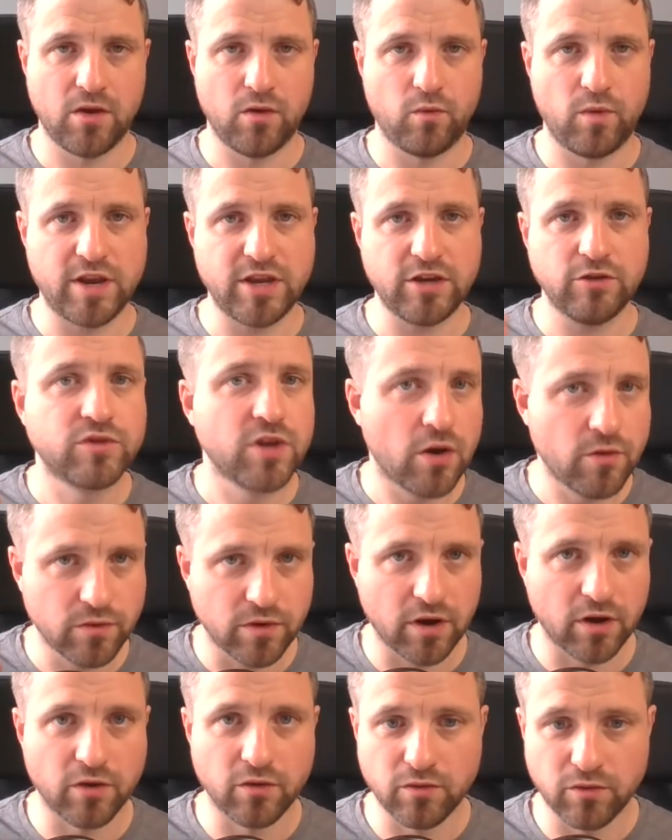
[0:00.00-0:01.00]
When you
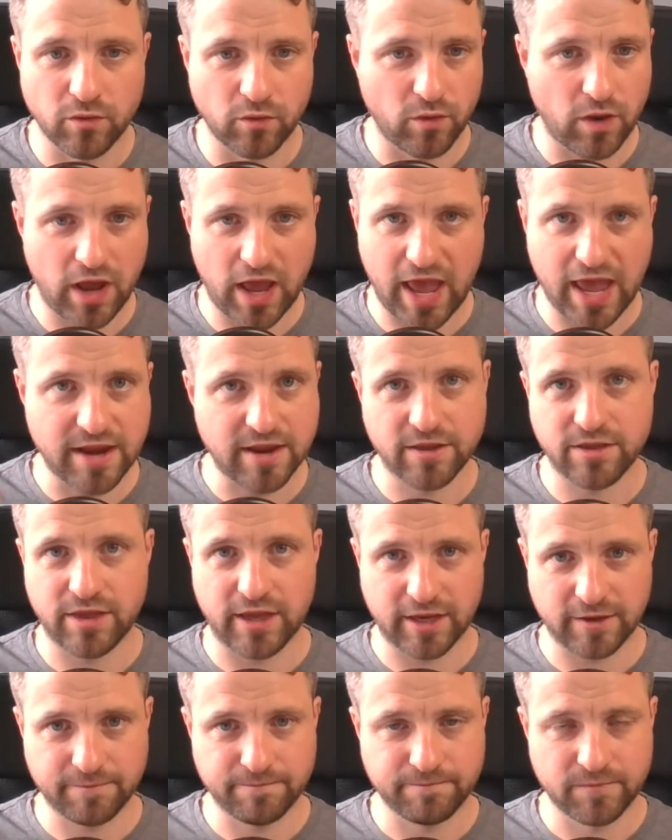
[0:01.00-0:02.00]
don't know
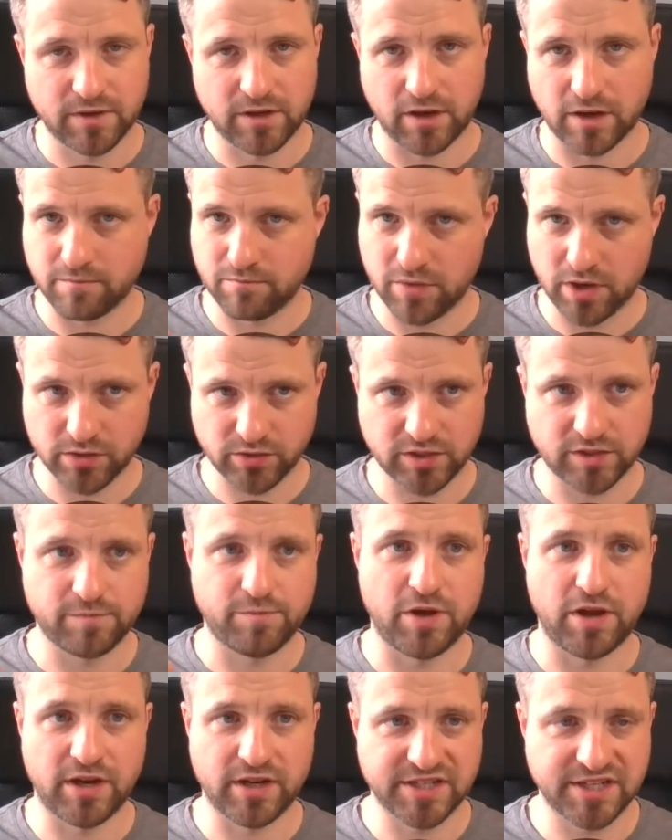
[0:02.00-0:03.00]
anything, like most
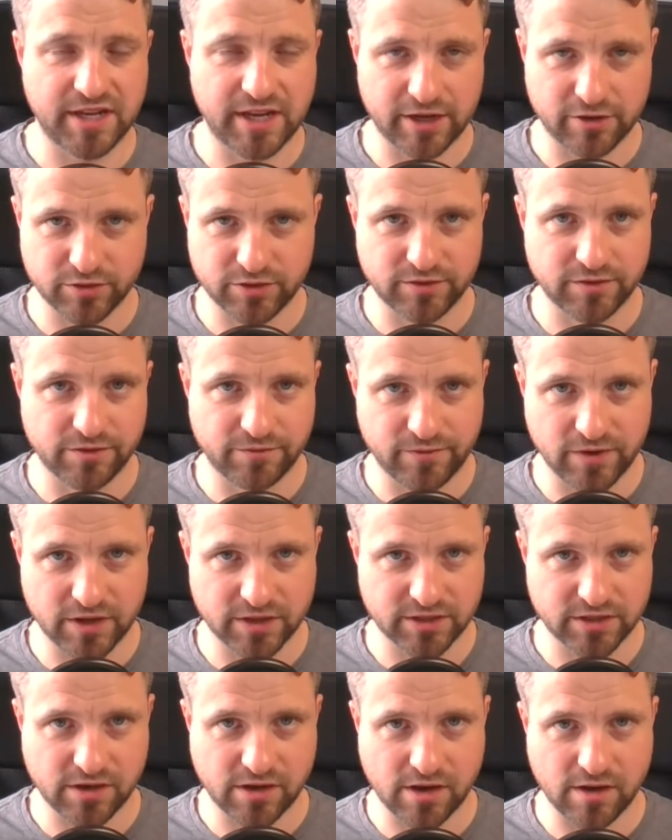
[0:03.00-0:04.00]
Polish languages for the
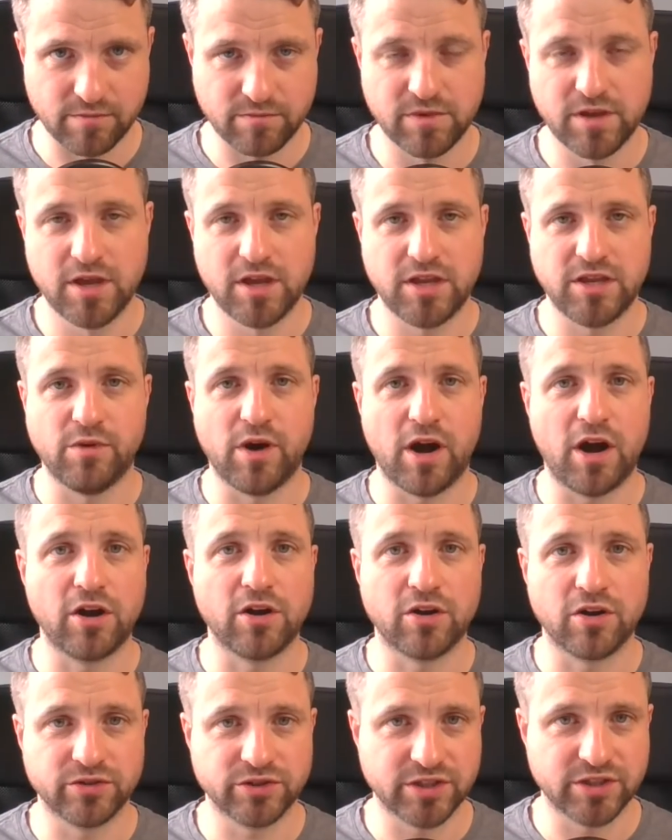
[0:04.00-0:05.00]
first time, you are
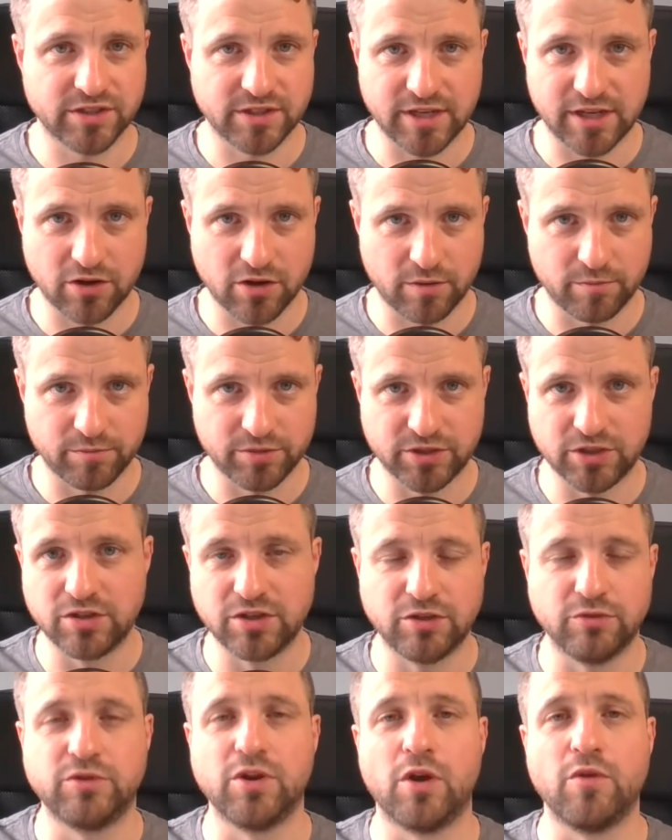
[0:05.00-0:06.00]
unconsciously
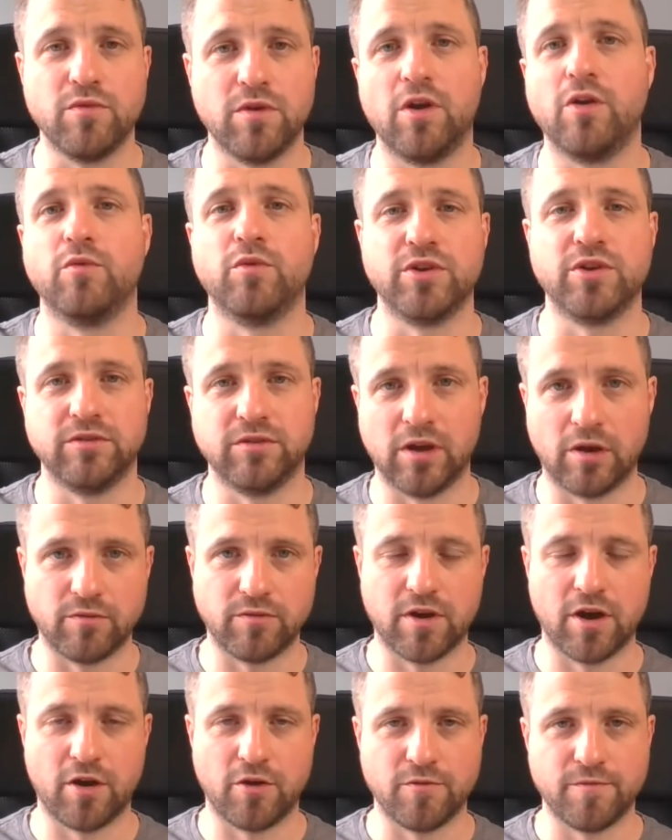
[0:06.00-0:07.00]
incompetent. You don't know what you
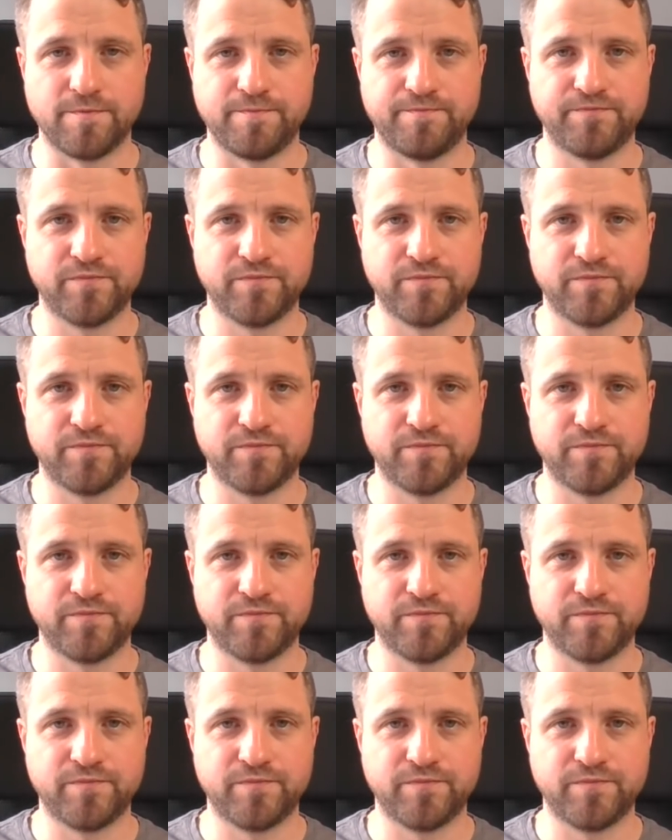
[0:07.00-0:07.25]
don't know.